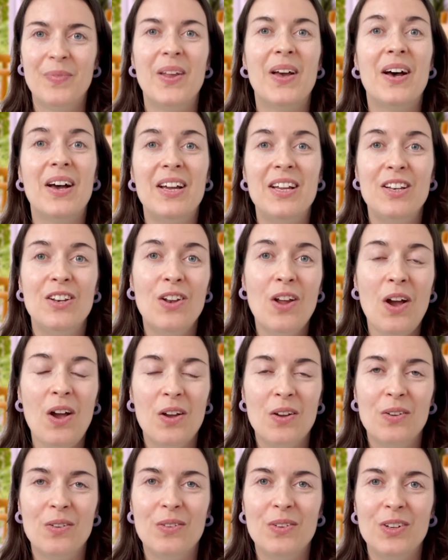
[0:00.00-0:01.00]
I
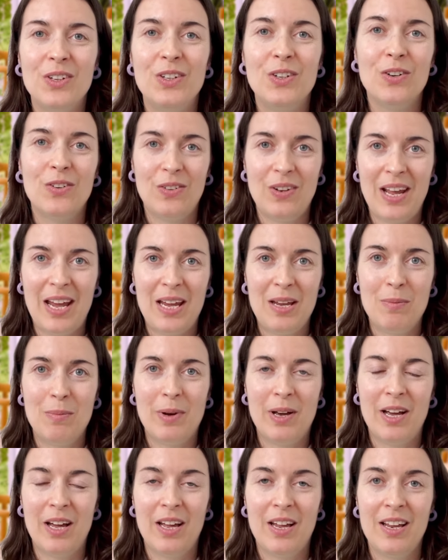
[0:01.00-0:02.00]
know your
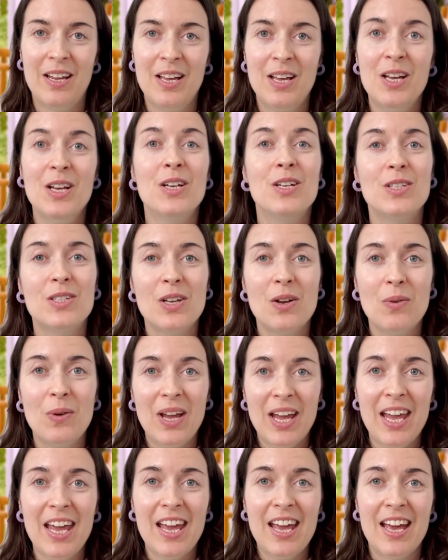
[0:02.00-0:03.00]
neighbor. So
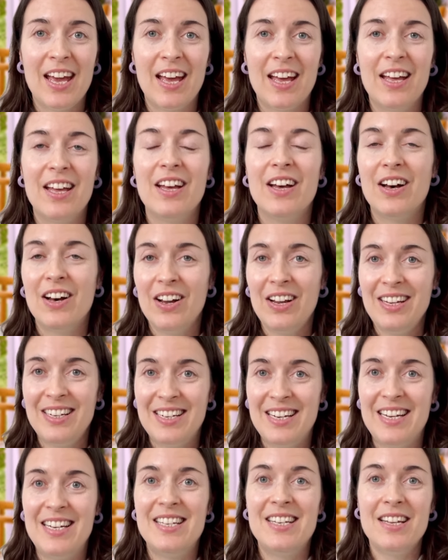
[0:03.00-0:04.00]
here I
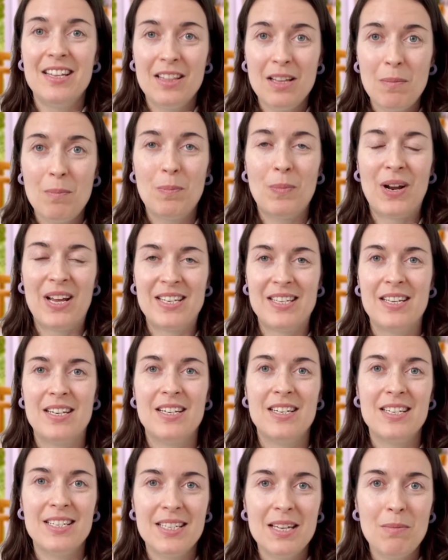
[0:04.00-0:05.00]
need the
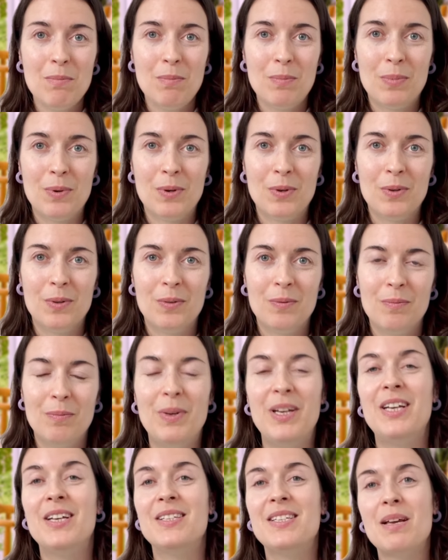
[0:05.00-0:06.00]
present simple
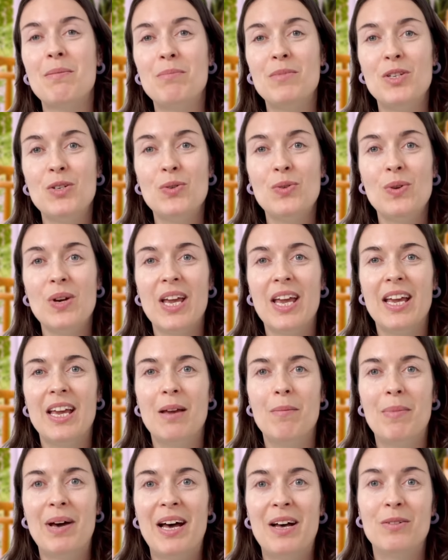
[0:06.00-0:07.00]
because I'm talking
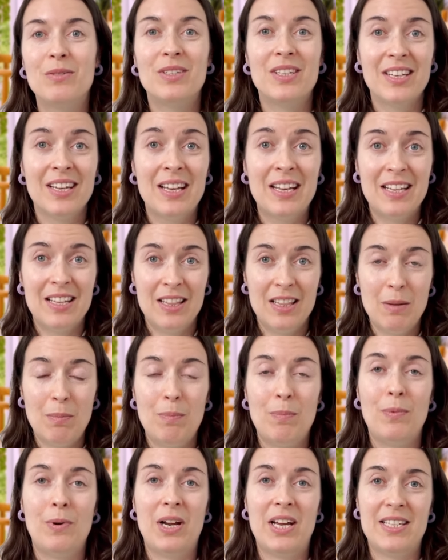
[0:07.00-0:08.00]
about the
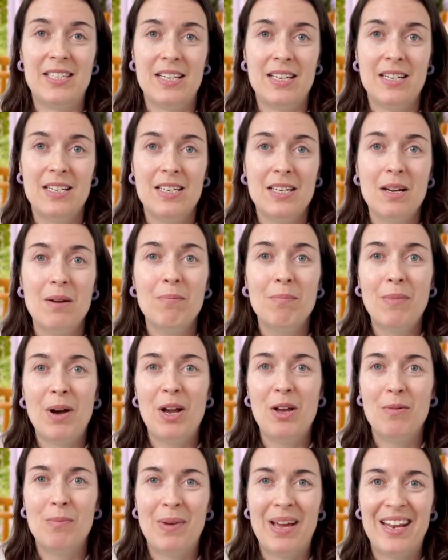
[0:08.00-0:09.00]
present
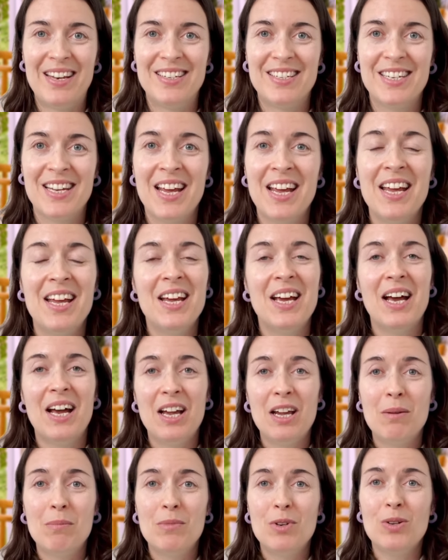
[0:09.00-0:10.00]
moment.
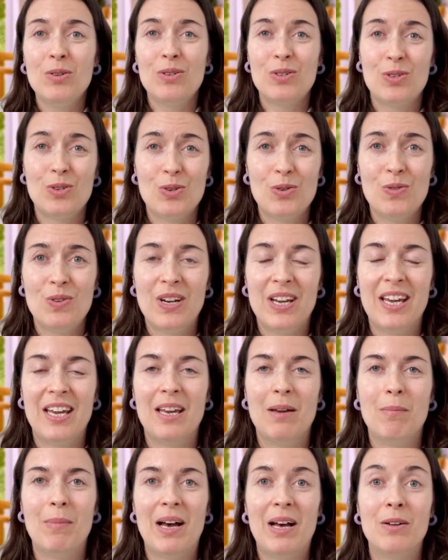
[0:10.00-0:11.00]
I am not
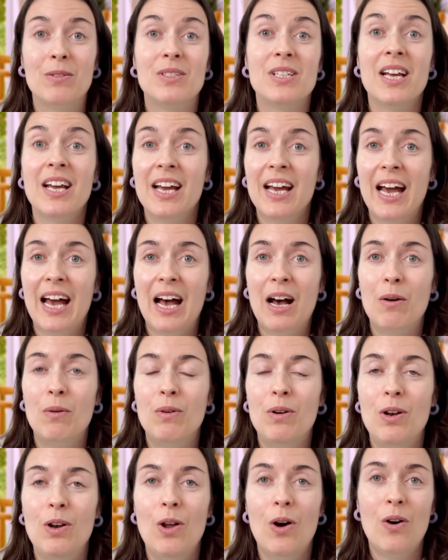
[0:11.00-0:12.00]
talking about how
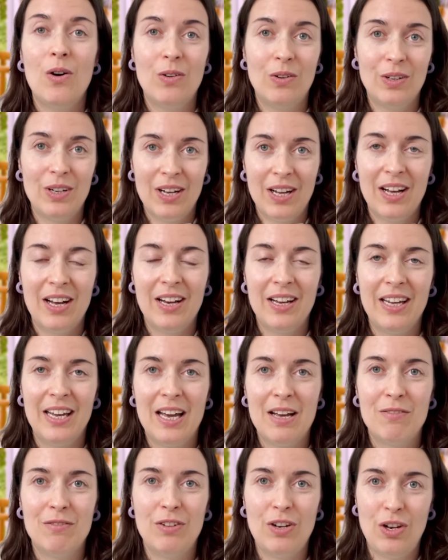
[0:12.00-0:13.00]
long I
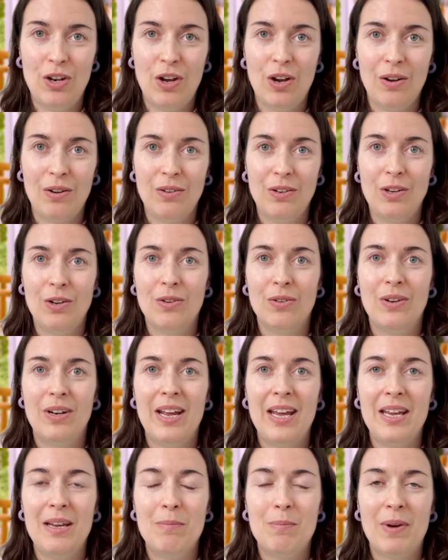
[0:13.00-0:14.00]
have known your
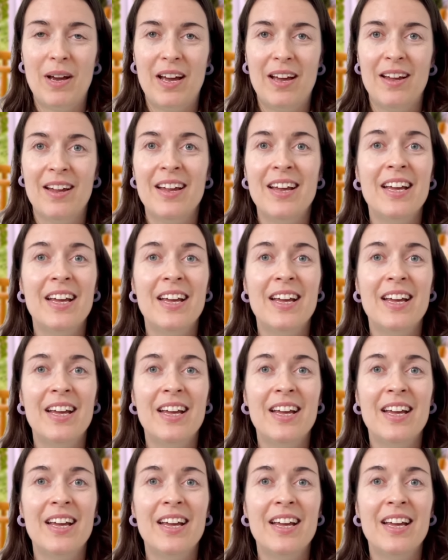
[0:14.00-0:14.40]
neighbor.